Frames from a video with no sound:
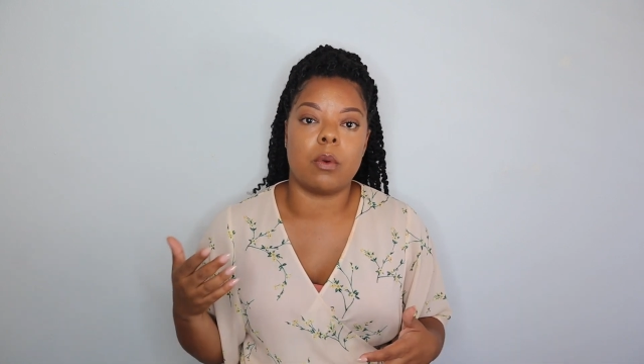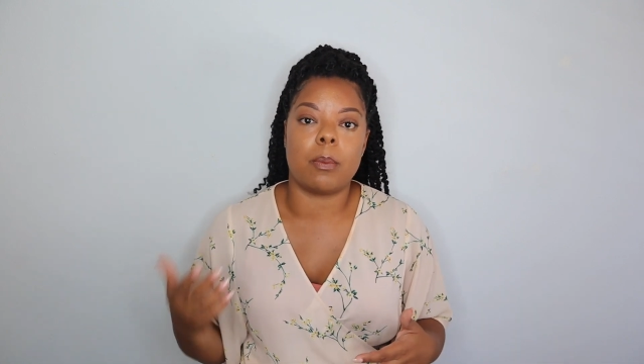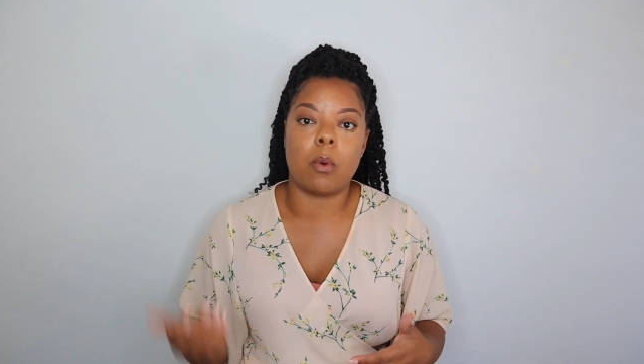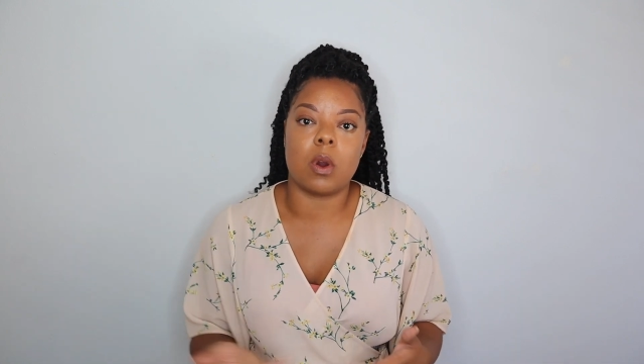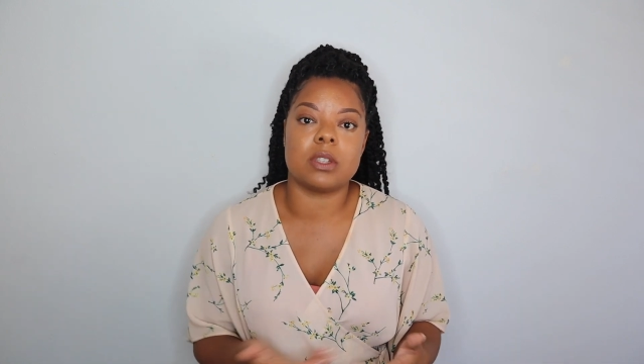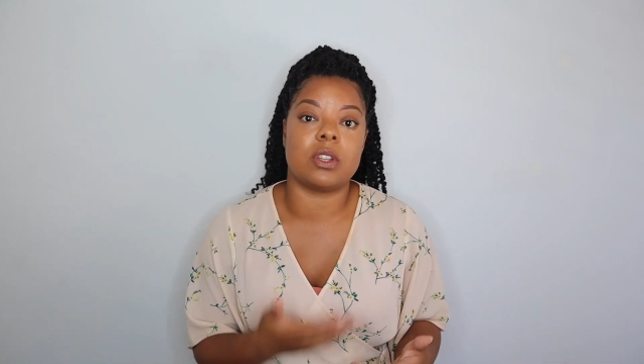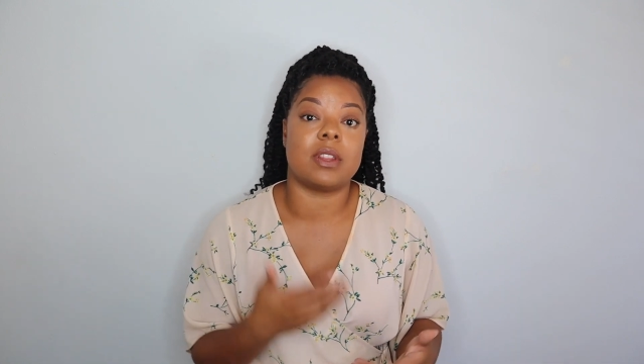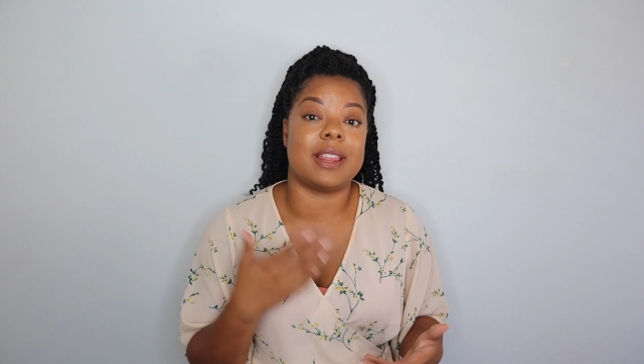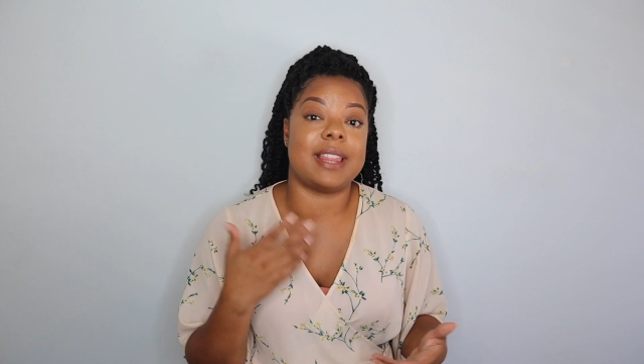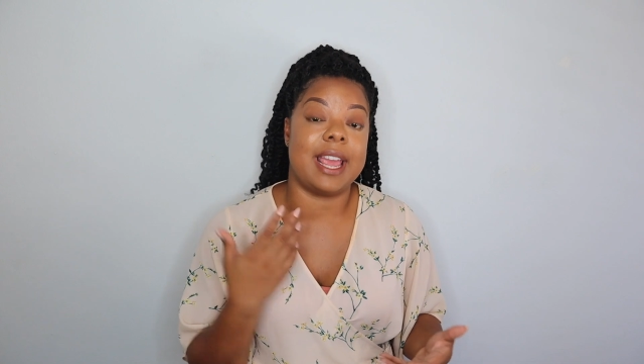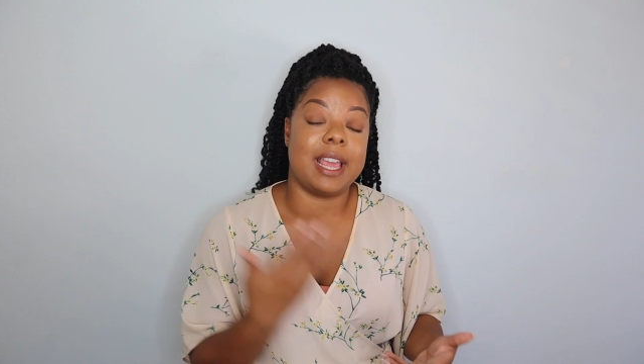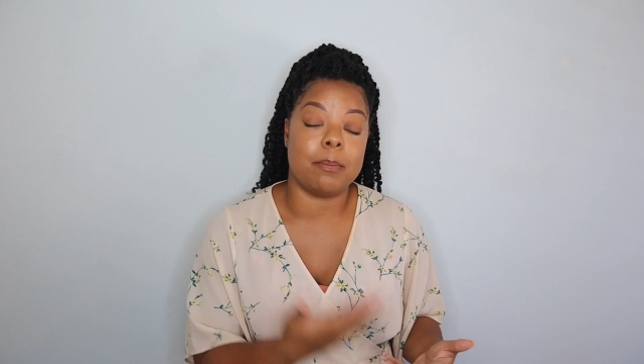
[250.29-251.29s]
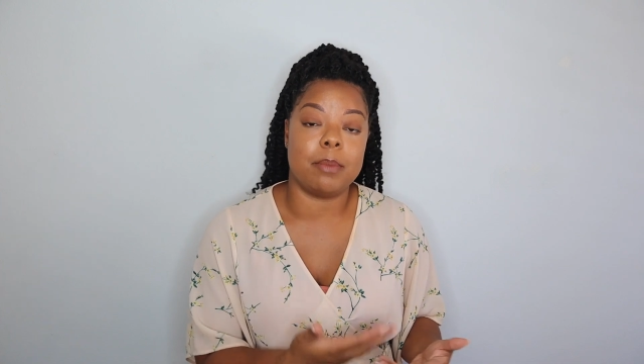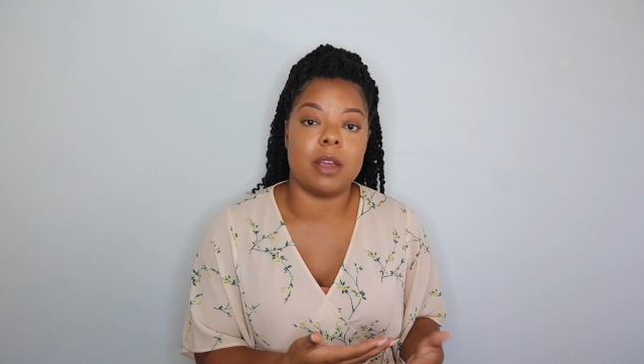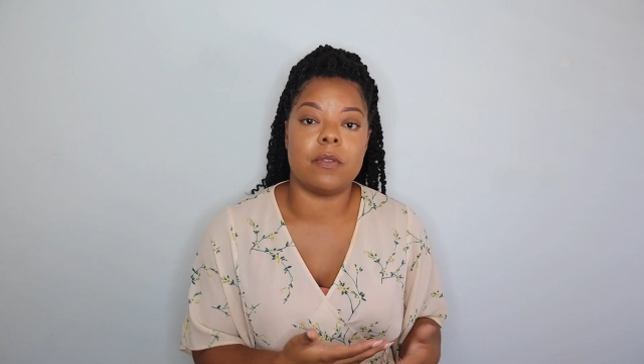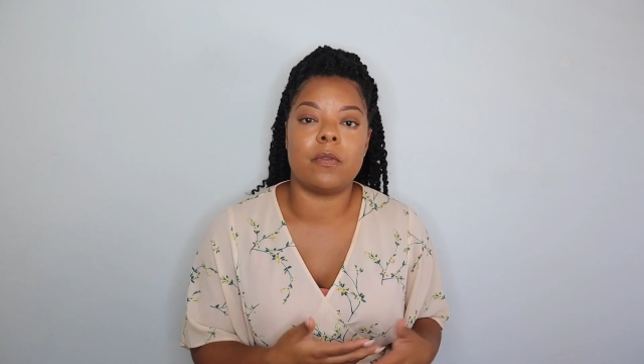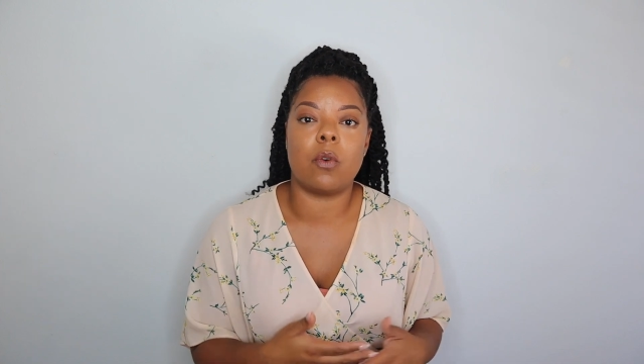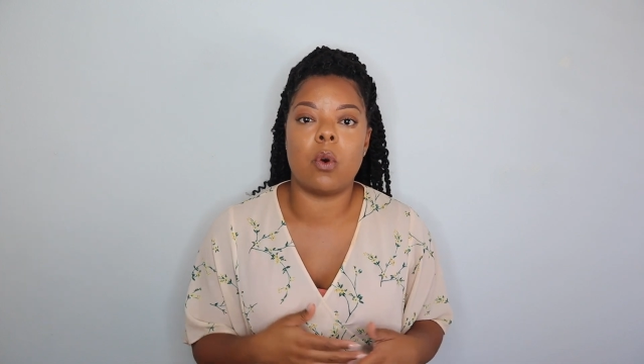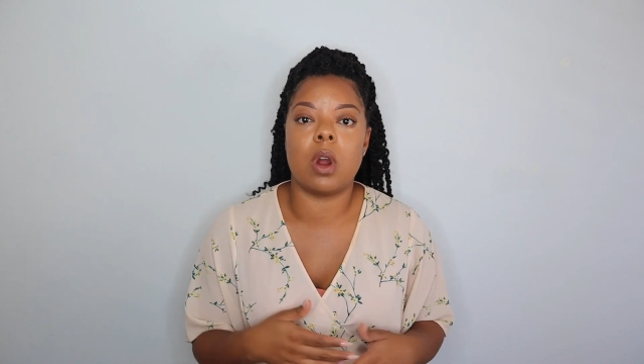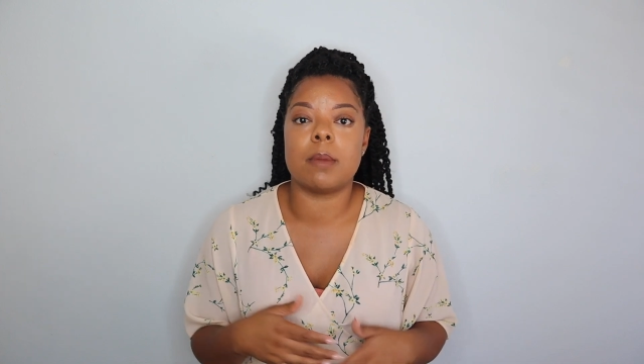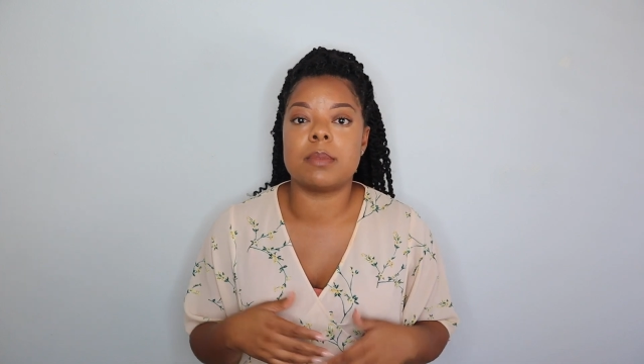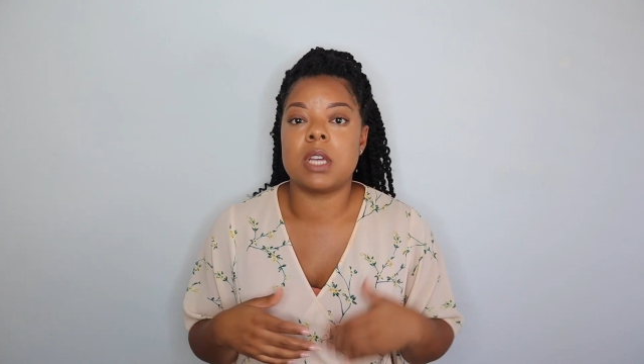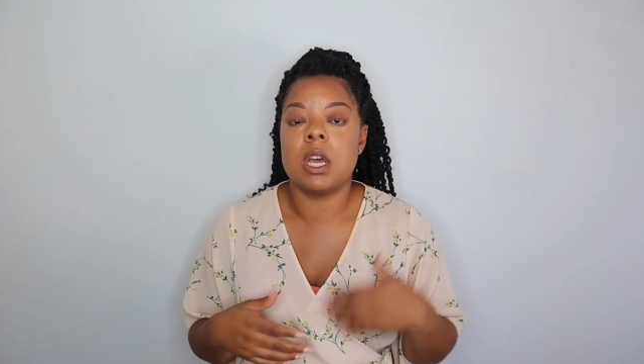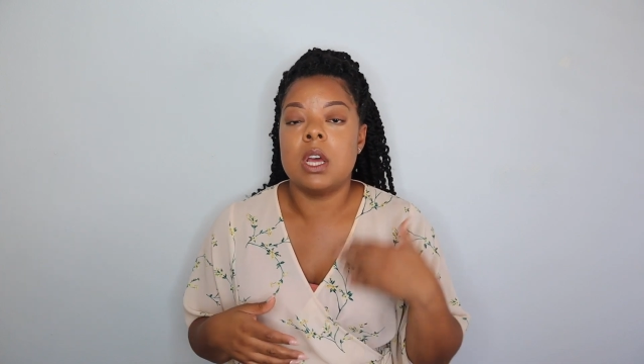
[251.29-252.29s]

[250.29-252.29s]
reports so that they can be informed,